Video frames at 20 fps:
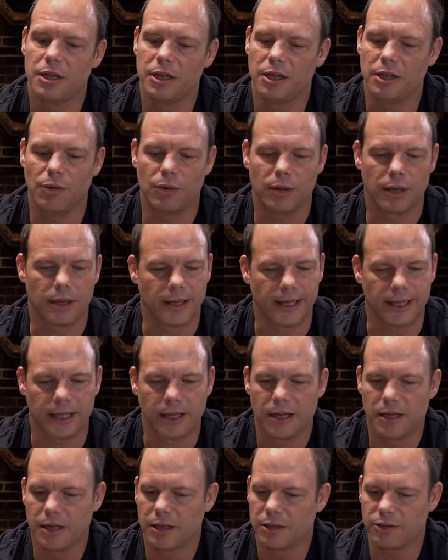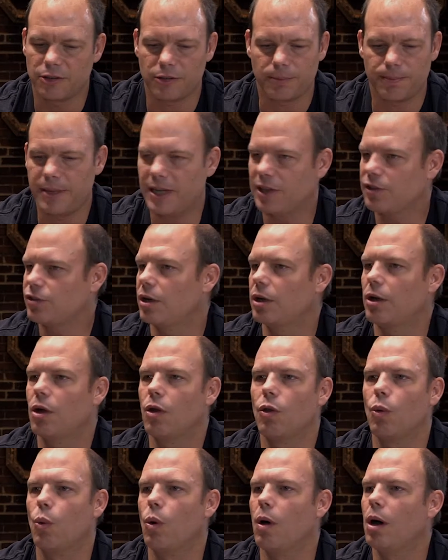want to just piss on
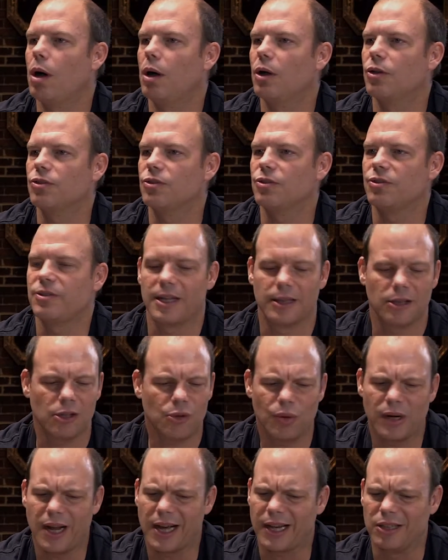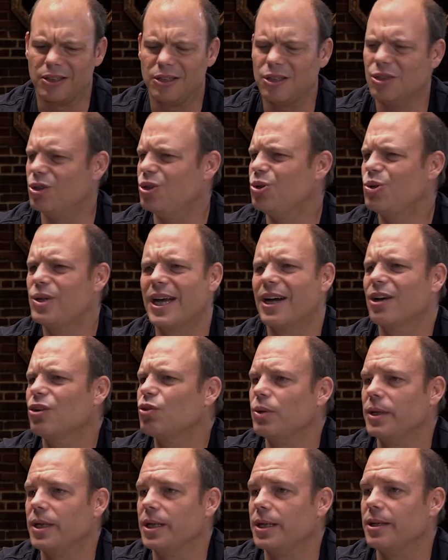all the walls and say, look what I can do. Who
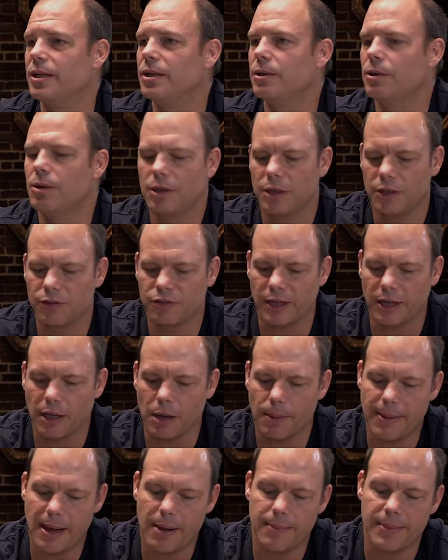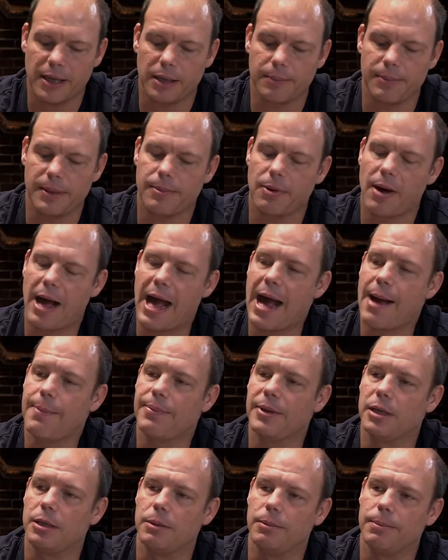cares what you can do? It's about making people
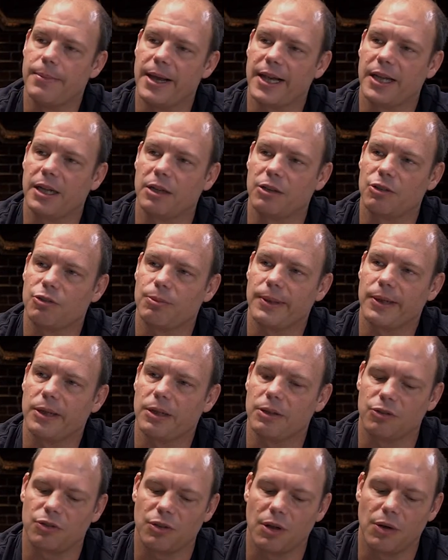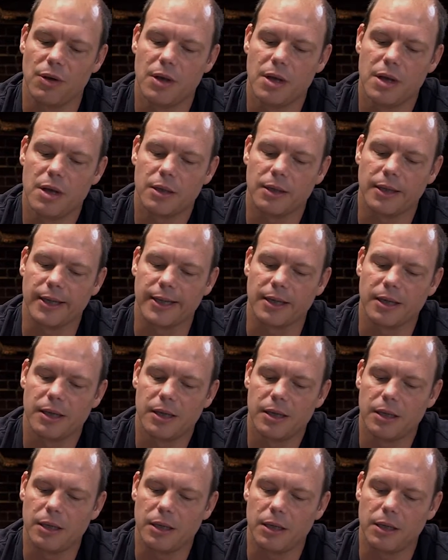happy and making an experience. So
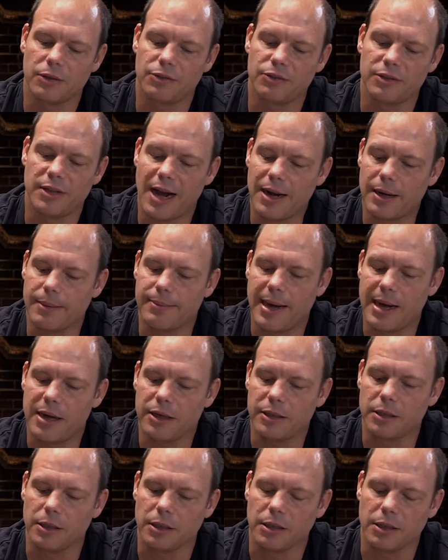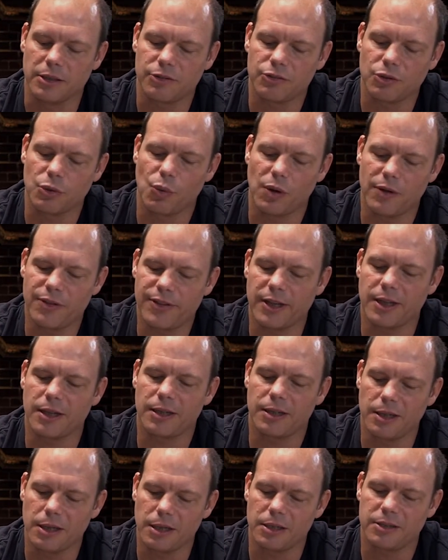it's not about you. And it's one
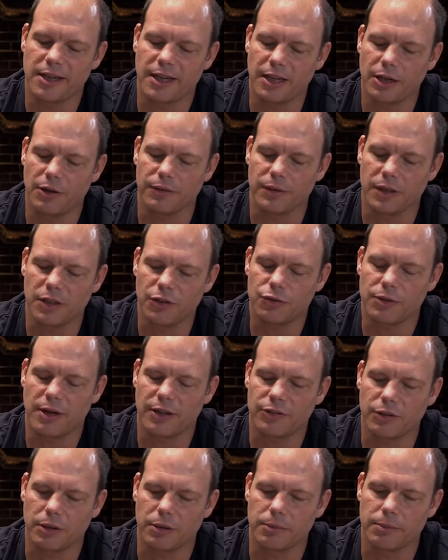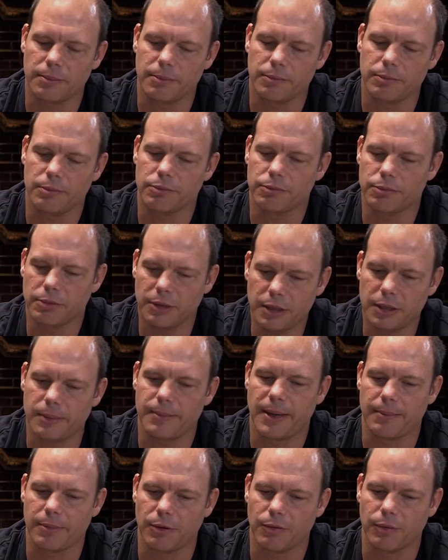thing, taking over this restaurant really
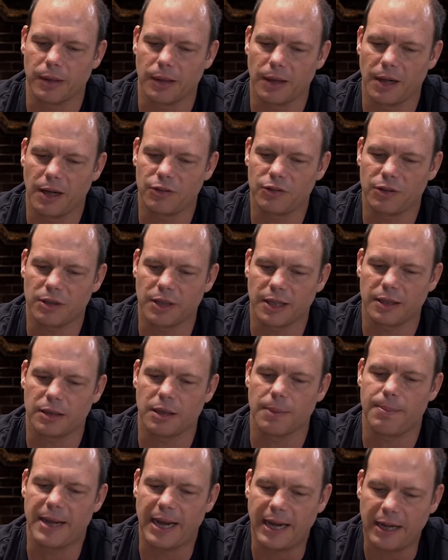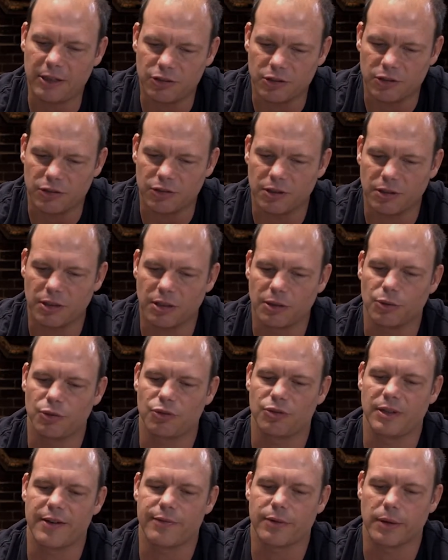made me realize the patience, and it
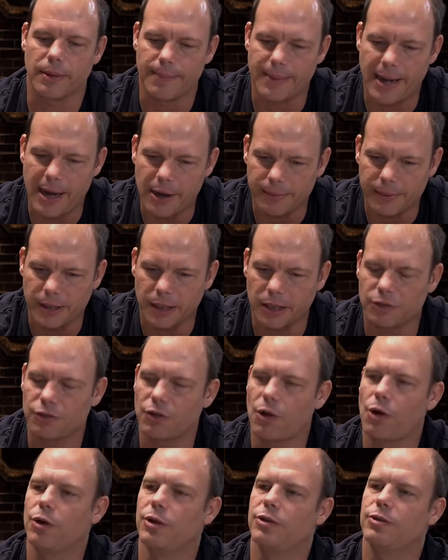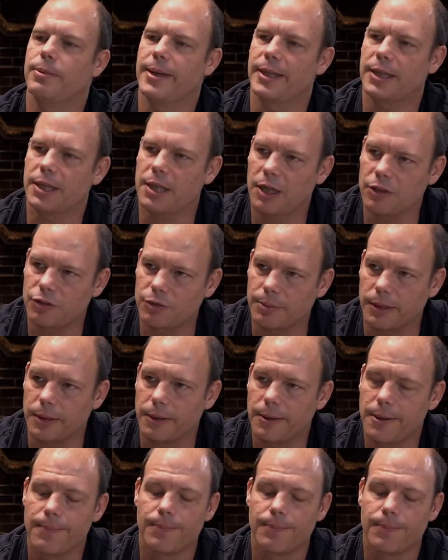was never about me. It's always about the customer